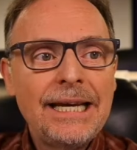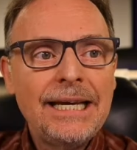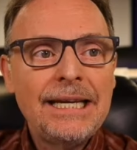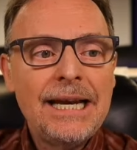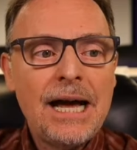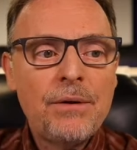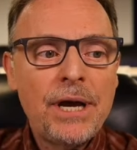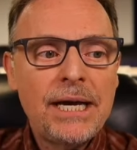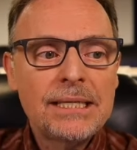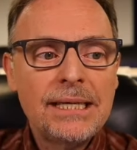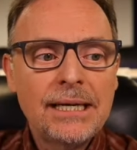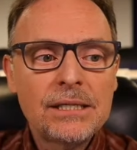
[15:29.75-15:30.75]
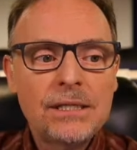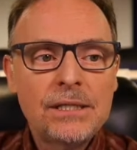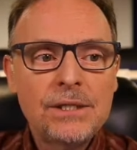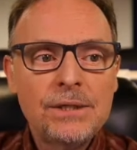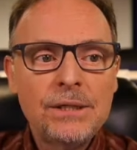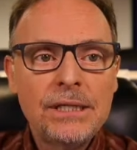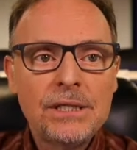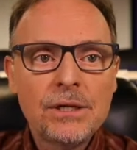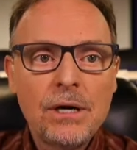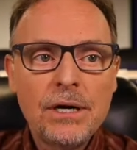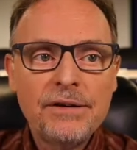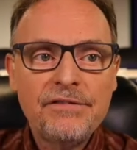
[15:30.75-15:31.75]
it now has access to this
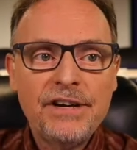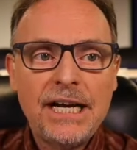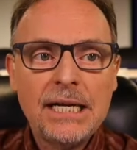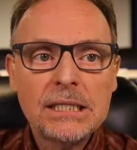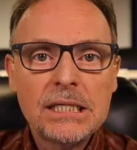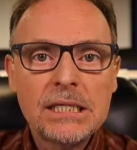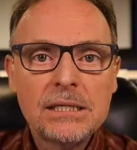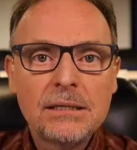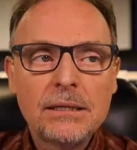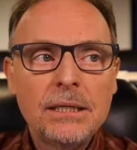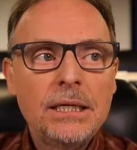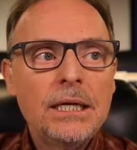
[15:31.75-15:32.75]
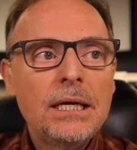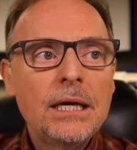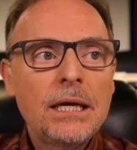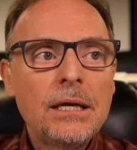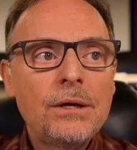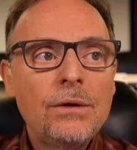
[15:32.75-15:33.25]
artifact, it can